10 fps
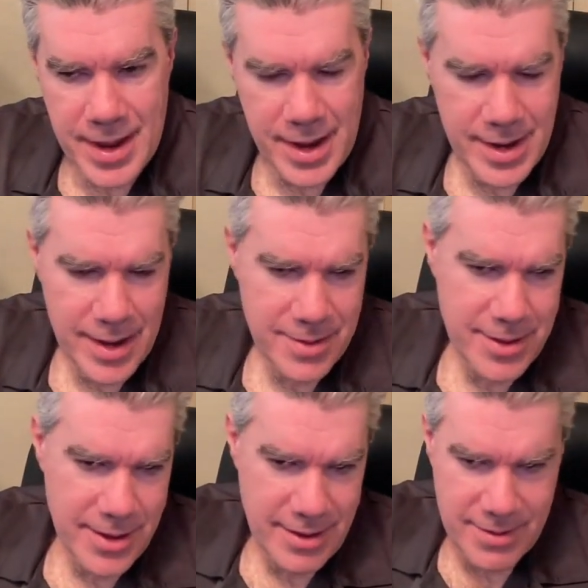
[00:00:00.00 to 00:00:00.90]
And I
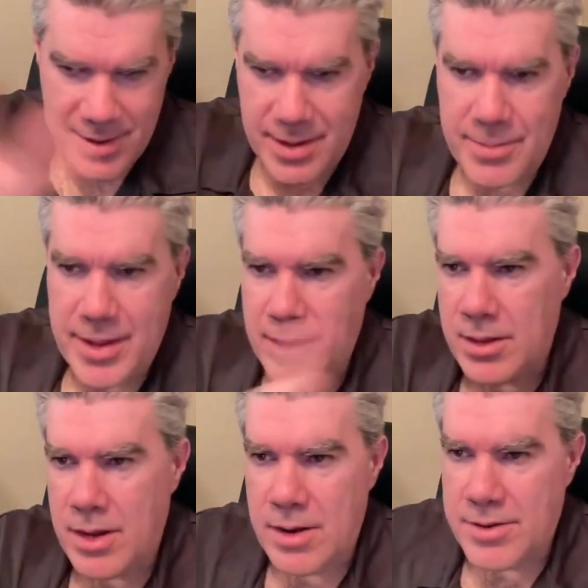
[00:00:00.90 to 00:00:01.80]
think it's going to be a
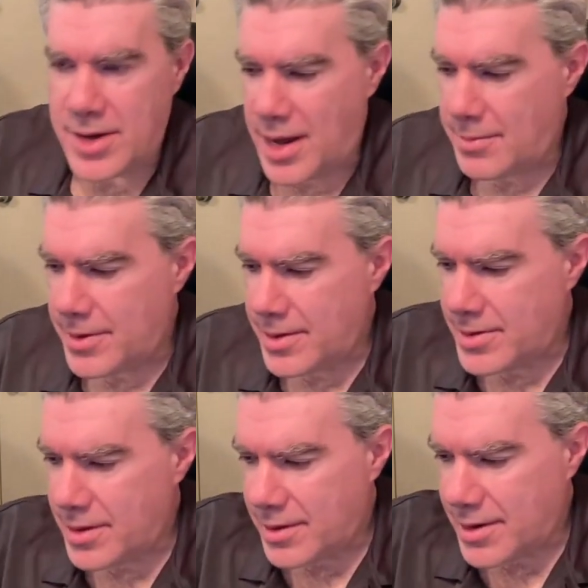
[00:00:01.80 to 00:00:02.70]
long time
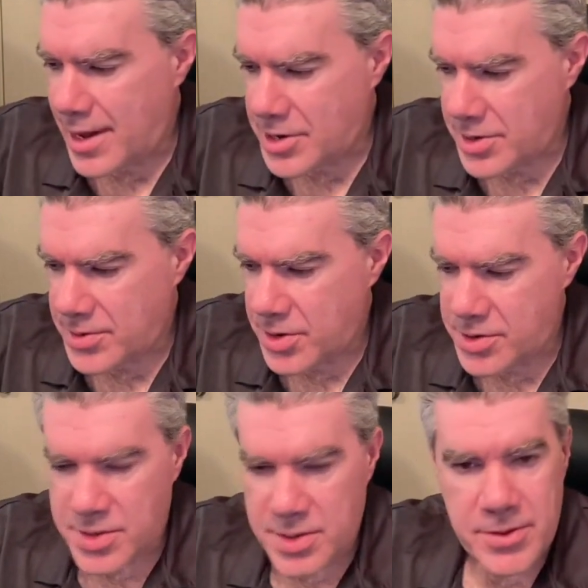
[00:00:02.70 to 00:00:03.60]
until it actually
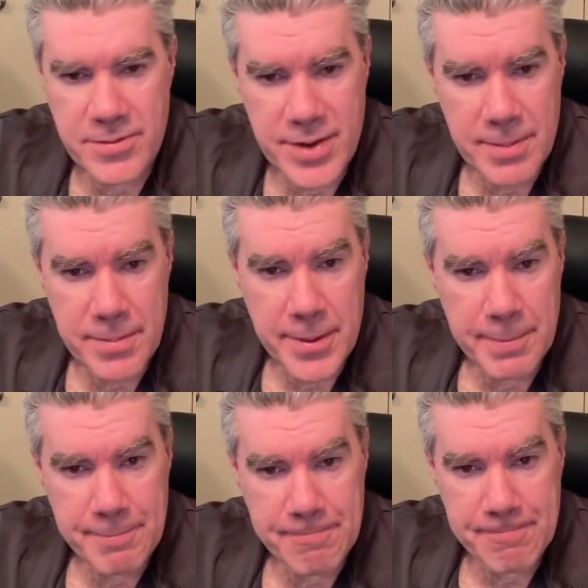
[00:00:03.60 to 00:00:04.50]
starts to move up.